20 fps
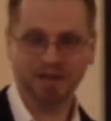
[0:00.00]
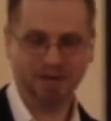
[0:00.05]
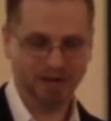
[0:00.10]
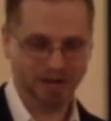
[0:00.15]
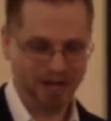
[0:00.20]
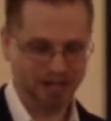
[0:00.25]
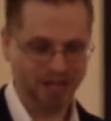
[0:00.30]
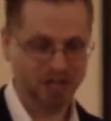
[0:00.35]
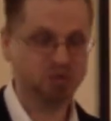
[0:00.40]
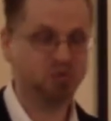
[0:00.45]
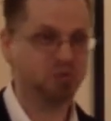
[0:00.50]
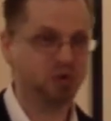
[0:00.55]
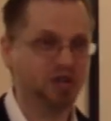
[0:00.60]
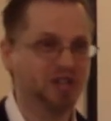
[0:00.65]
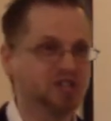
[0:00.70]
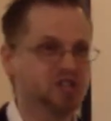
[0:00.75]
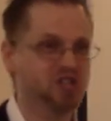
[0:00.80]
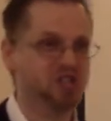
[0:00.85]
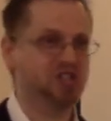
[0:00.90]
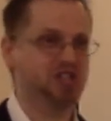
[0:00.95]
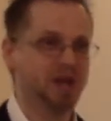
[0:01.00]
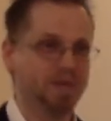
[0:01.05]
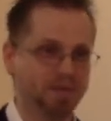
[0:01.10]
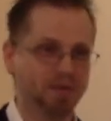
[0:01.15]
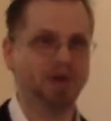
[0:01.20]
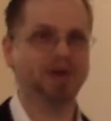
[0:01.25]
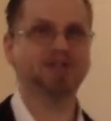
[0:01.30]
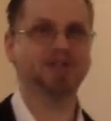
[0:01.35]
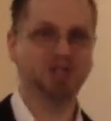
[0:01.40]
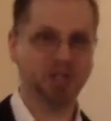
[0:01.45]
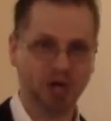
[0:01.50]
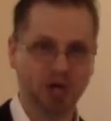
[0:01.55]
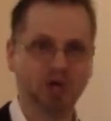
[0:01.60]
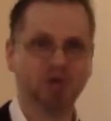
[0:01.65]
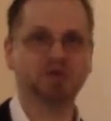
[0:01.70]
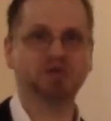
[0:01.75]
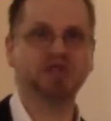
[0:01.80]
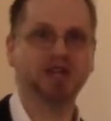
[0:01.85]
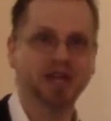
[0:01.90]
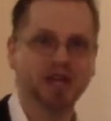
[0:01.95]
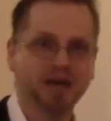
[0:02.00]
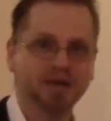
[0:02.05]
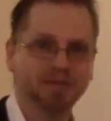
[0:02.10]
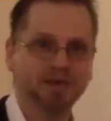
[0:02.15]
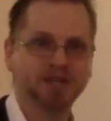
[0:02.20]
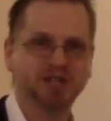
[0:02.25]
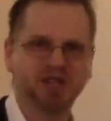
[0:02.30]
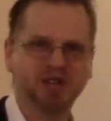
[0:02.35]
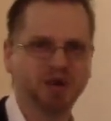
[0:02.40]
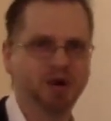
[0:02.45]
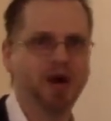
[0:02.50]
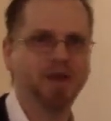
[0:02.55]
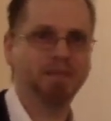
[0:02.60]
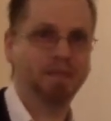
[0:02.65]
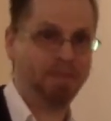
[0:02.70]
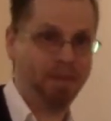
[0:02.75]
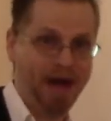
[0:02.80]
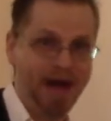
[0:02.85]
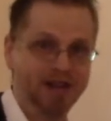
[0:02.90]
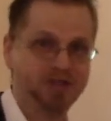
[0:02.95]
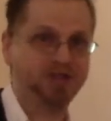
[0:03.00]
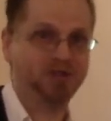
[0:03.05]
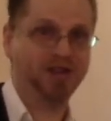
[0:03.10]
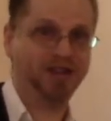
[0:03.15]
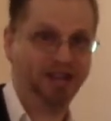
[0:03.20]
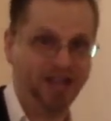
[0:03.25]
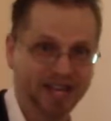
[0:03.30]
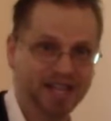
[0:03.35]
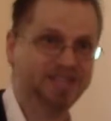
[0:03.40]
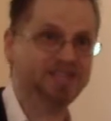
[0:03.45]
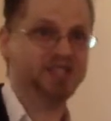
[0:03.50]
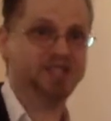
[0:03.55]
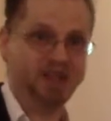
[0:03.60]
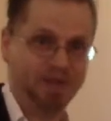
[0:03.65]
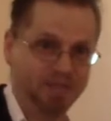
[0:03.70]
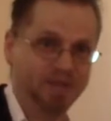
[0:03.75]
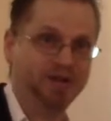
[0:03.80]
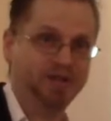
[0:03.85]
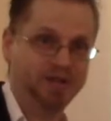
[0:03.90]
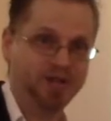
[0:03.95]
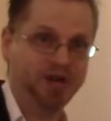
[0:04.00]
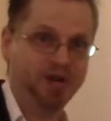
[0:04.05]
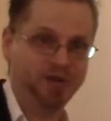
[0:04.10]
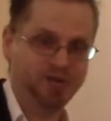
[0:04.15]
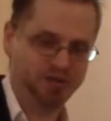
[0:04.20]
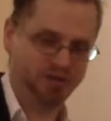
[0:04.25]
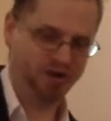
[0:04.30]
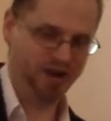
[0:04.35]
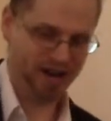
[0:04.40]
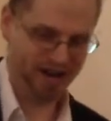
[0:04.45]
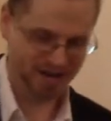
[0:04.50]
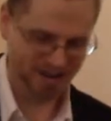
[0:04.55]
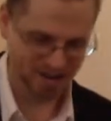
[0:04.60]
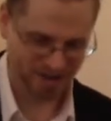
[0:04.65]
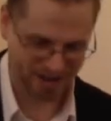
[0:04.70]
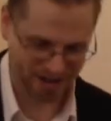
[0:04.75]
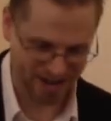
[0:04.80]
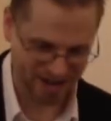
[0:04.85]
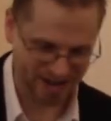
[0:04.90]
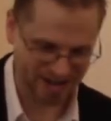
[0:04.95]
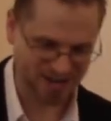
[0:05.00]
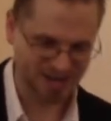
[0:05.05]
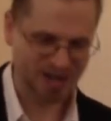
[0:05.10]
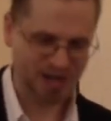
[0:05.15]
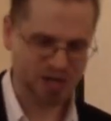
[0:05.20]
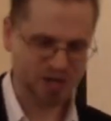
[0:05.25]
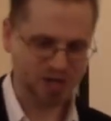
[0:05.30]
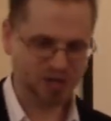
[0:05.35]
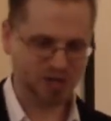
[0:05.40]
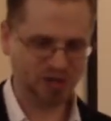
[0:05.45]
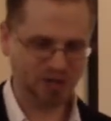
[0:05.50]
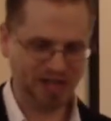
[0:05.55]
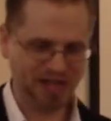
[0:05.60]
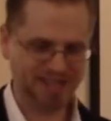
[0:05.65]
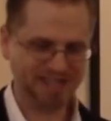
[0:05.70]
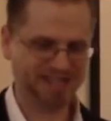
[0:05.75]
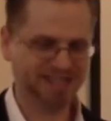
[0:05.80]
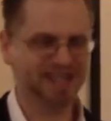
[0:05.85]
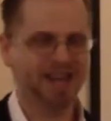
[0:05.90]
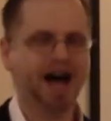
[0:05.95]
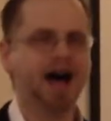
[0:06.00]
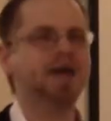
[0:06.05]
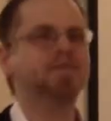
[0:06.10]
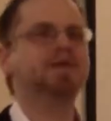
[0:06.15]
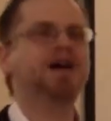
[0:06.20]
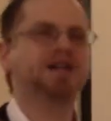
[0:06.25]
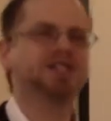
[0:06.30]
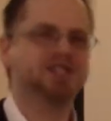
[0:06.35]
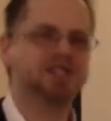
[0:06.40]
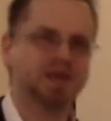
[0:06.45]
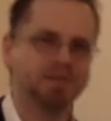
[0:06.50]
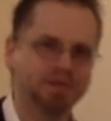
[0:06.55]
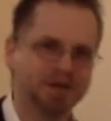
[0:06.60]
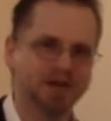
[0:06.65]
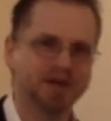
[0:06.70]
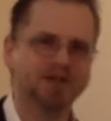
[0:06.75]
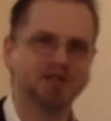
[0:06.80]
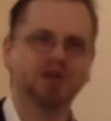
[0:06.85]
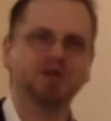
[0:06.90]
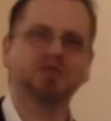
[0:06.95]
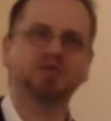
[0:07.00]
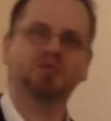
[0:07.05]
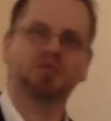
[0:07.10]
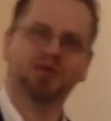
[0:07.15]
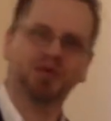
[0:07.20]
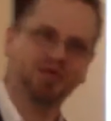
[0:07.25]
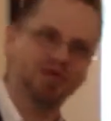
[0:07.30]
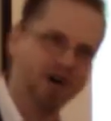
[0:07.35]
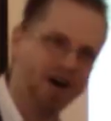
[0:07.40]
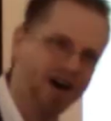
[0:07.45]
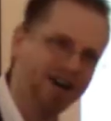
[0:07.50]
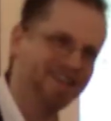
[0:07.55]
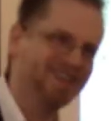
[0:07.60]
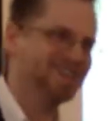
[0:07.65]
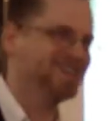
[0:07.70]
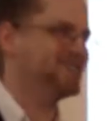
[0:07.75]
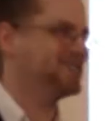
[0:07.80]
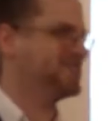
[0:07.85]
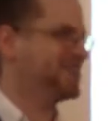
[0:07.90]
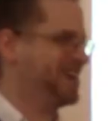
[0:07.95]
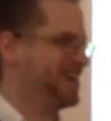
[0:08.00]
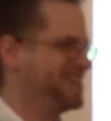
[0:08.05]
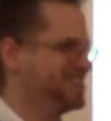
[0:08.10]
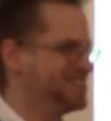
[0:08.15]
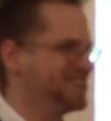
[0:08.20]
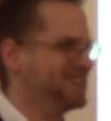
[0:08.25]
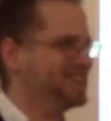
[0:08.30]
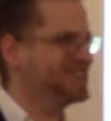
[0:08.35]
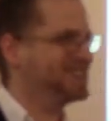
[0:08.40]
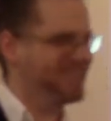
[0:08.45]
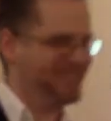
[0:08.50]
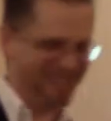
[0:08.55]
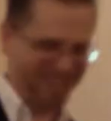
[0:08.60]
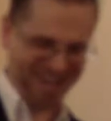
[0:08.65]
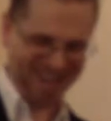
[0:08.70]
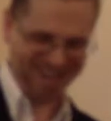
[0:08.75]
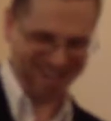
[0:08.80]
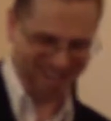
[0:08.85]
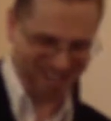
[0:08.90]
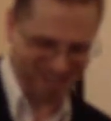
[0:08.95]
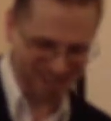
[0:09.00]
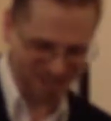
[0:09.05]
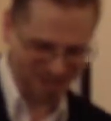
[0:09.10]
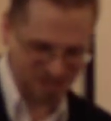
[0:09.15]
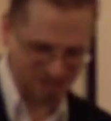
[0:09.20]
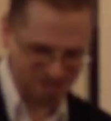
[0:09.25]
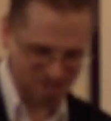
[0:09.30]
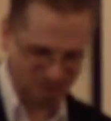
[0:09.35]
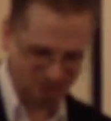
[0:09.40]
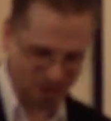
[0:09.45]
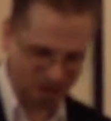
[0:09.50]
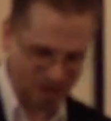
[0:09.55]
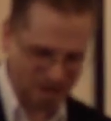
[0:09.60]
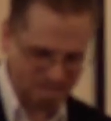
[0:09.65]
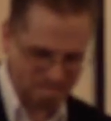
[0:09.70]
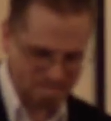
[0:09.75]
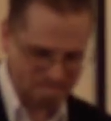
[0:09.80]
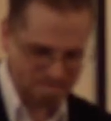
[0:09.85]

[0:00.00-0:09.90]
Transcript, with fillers: Okay, let's really step on toes. Because you know, I'm a pastor, I like to step on toes, right? Okay. So let's I'm not stepping on toes, the word of God is, okay? So let's get that clear this morning.